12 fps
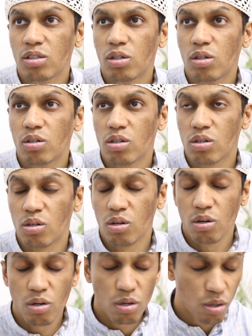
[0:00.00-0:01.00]
oh
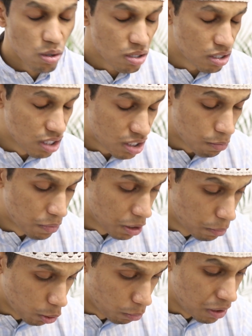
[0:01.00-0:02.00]
oh this
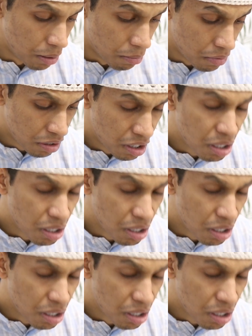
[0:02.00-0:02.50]
big problem